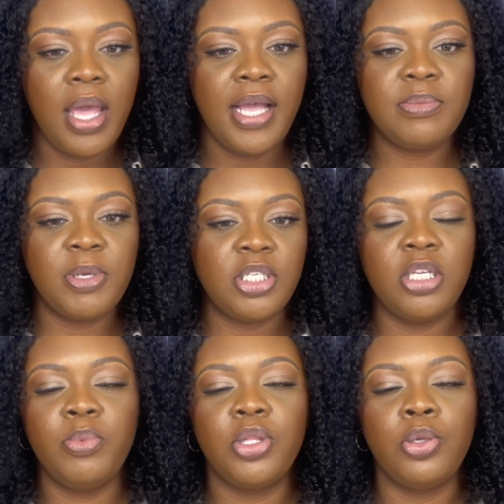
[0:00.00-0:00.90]
especially
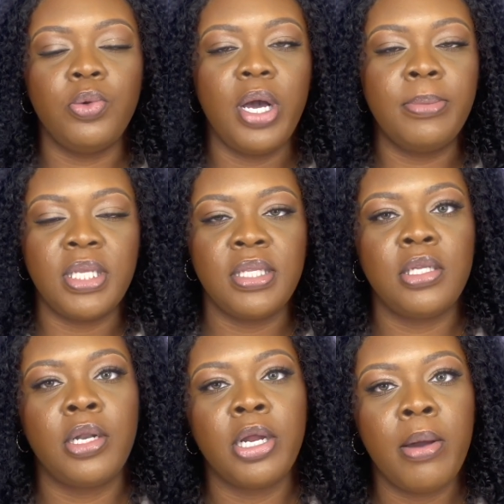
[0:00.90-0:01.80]
with the new updates
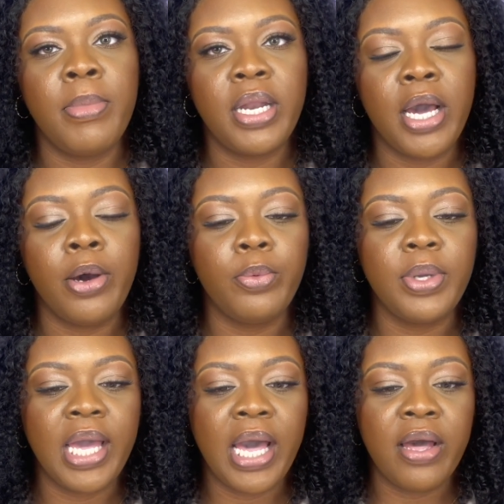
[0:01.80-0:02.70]
that are coming out,
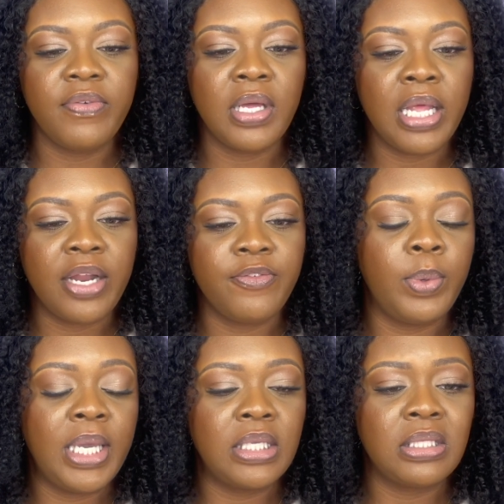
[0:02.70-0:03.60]
we have a lot of
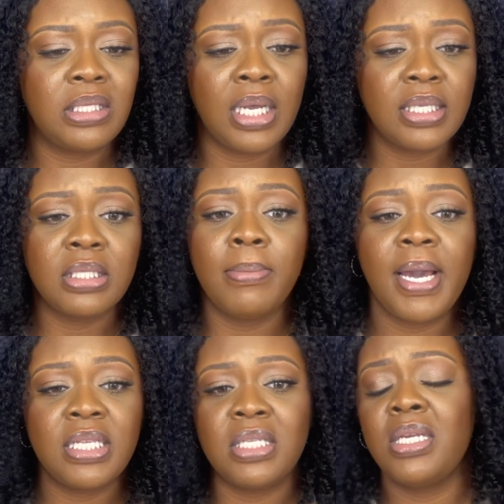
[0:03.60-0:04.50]
ways to
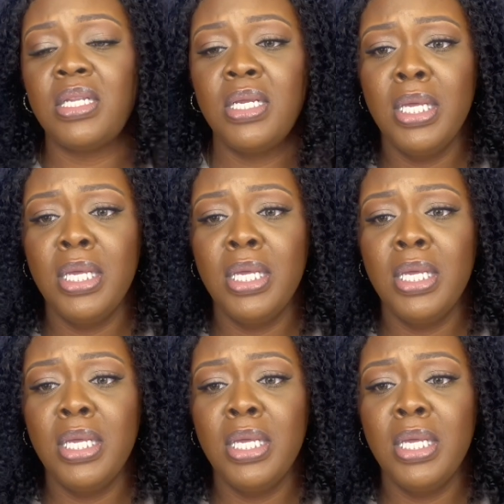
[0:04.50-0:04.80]
customize it